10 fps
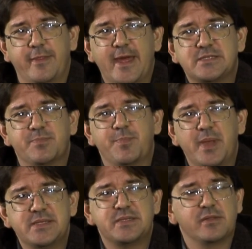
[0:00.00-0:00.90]
that's
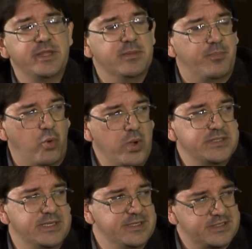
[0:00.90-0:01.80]
basically
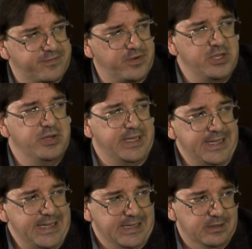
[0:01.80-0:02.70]
poisonous for you to
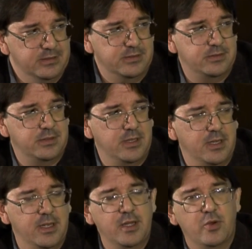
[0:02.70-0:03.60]
eat.
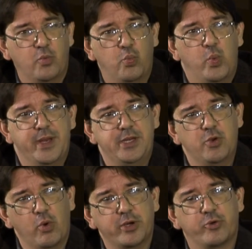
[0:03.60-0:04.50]
When
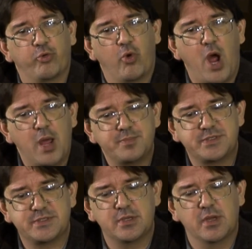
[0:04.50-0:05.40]
your
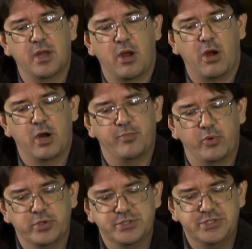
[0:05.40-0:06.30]
crops are
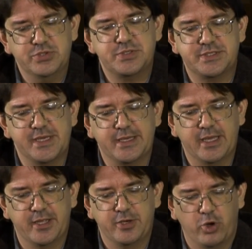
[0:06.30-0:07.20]
producing
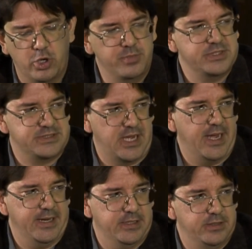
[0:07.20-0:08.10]
an
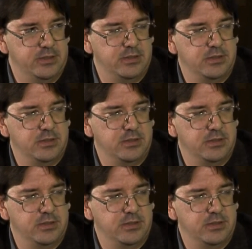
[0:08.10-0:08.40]
herbicide